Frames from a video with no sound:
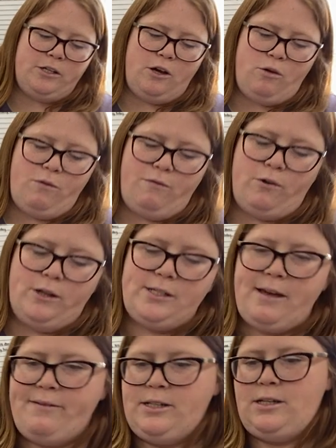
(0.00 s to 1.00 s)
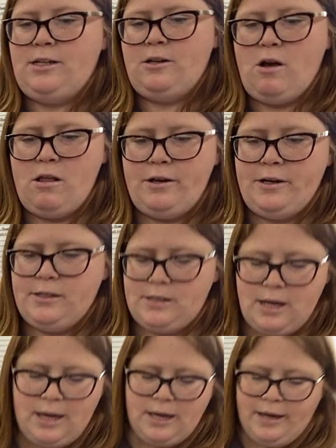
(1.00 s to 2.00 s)
ago for $17
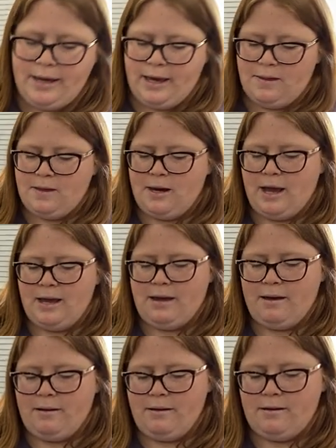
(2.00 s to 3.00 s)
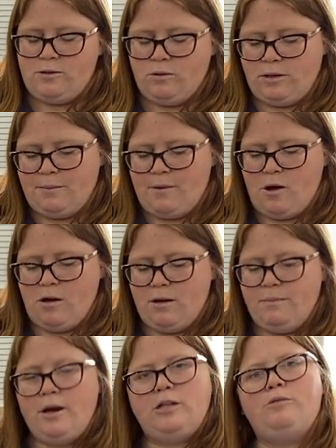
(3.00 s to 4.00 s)
and then I sold them
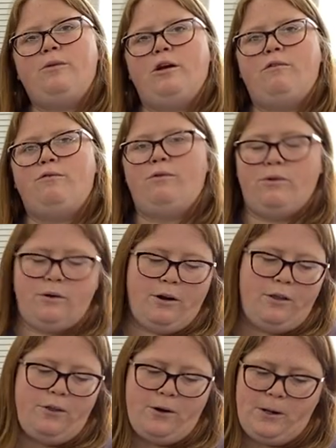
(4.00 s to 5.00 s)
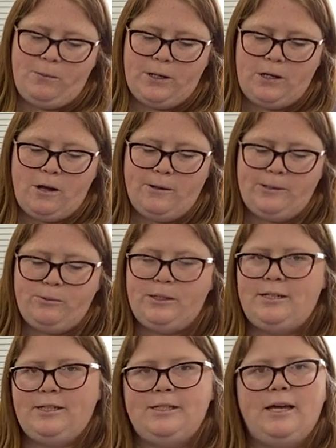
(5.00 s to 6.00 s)
on Poshmark for $31
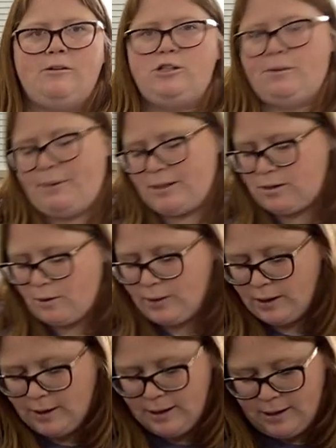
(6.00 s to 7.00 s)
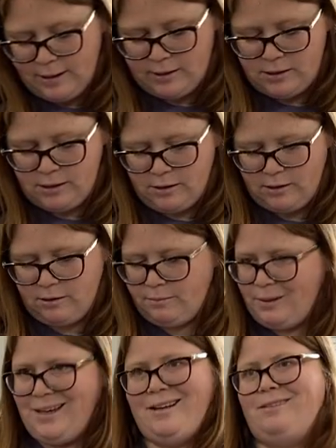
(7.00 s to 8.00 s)
with discount shipping. So still
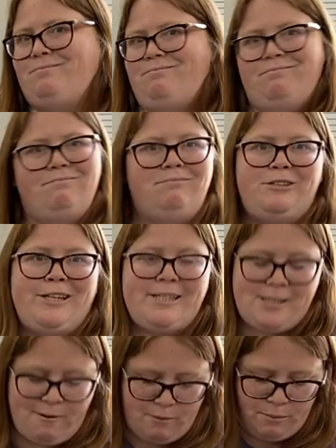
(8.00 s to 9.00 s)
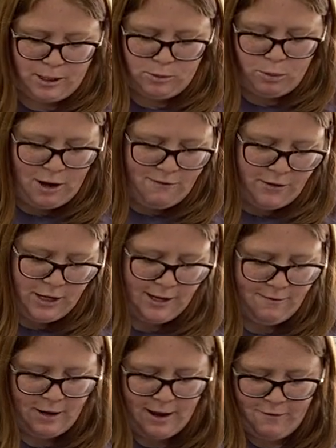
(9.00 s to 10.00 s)
made six, seven bucks profit
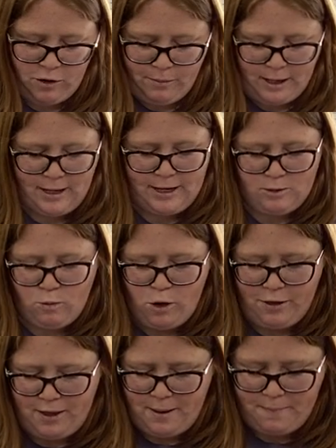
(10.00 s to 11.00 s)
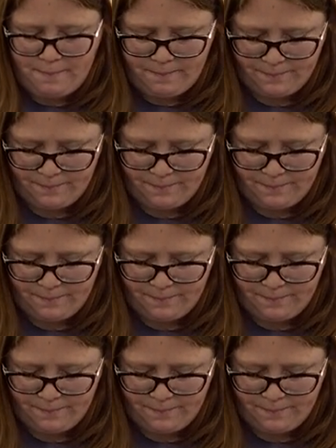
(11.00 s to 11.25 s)
even after my kids wore them.